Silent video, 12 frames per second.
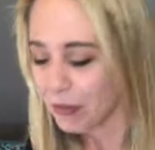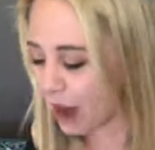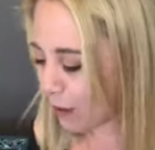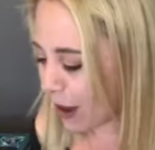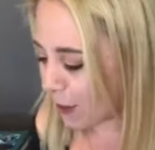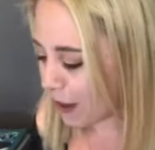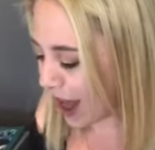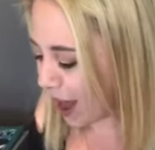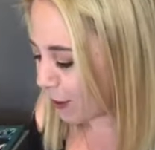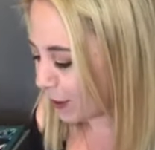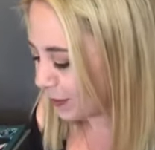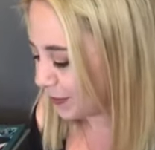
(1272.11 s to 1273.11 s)
Wow,
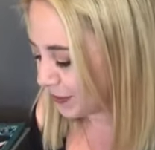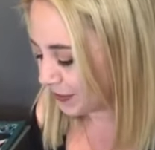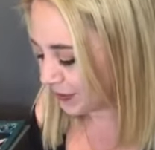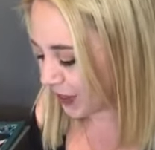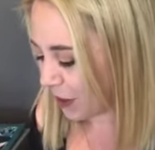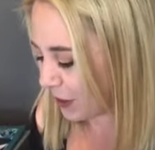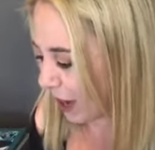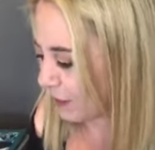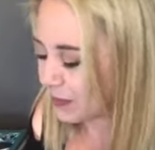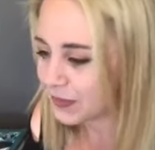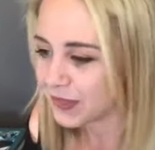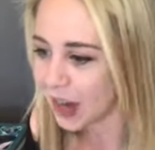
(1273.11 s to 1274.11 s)
wow, wow.
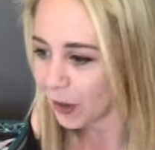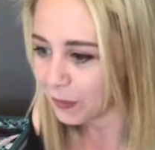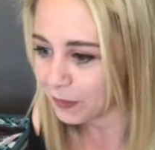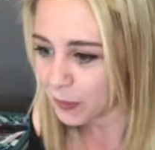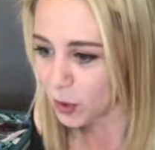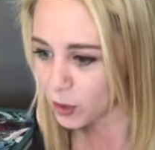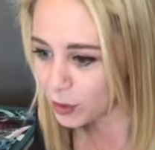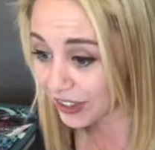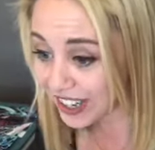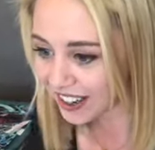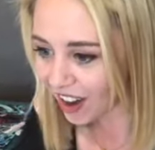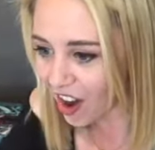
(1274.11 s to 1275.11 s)
Okay, so
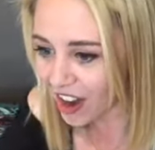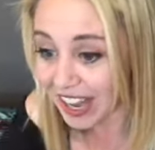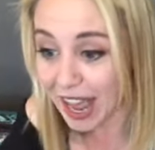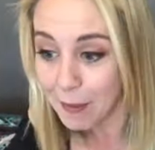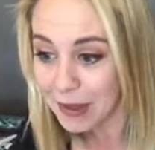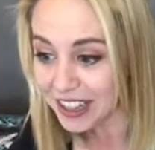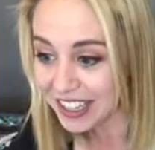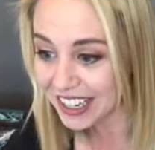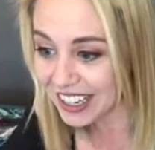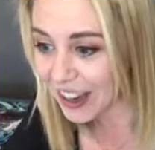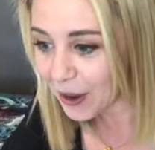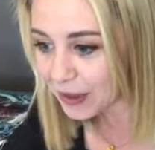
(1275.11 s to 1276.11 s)
moving on.
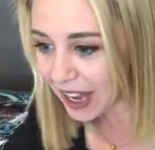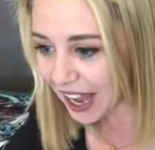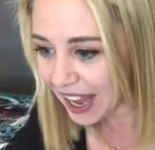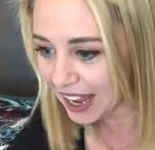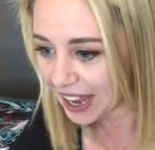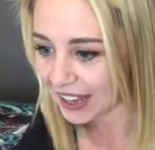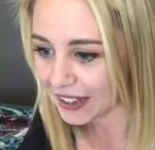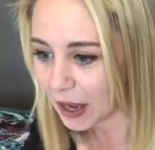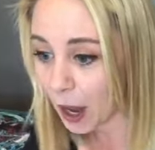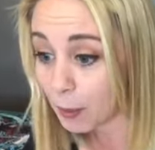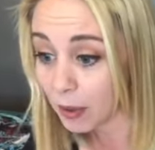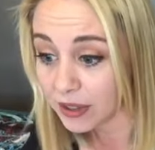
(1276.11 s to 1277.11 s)
Emily, okay.
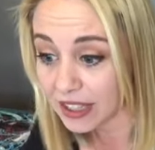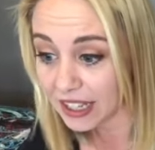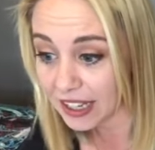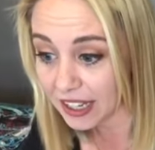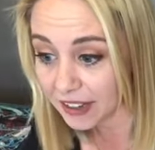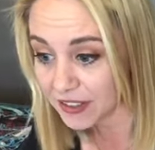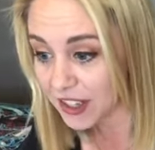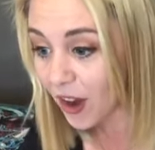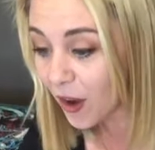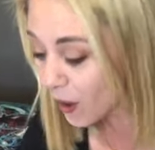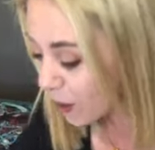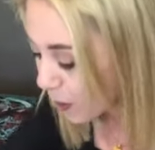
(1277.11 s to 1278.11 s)
A birthday gift.
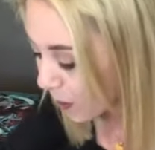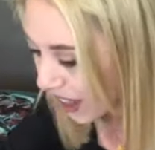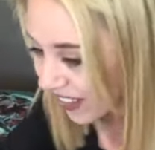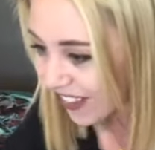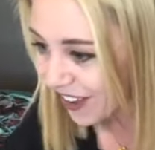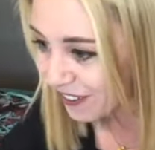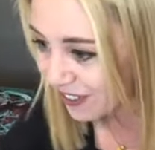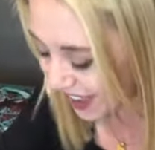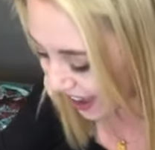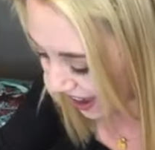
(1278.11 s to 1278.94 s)
Oh, I love